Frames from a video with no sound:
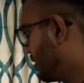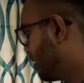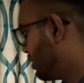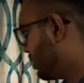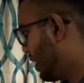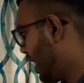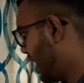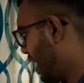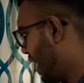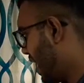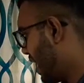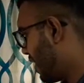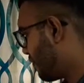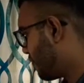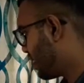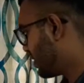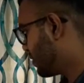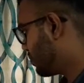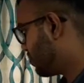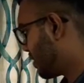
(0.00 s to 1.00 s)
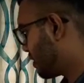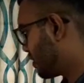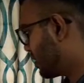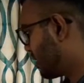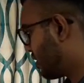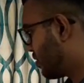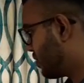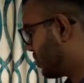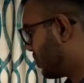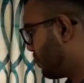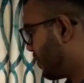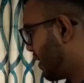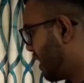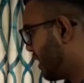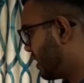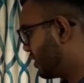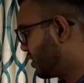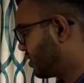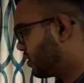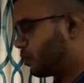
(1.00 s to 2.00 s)
The average pressure on the
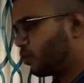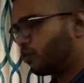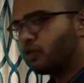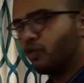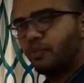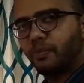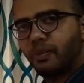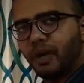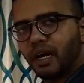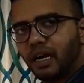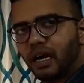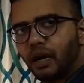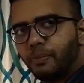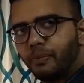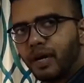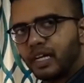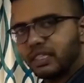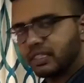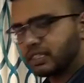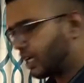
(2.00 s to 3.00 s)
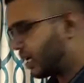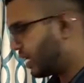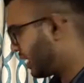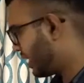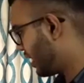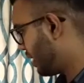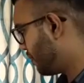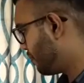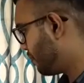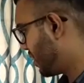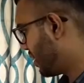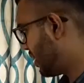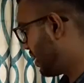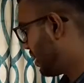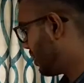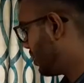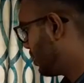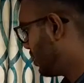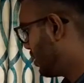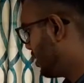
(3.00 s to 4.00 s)
pad is 2 megapascal
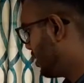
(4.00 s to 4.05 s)
MPa.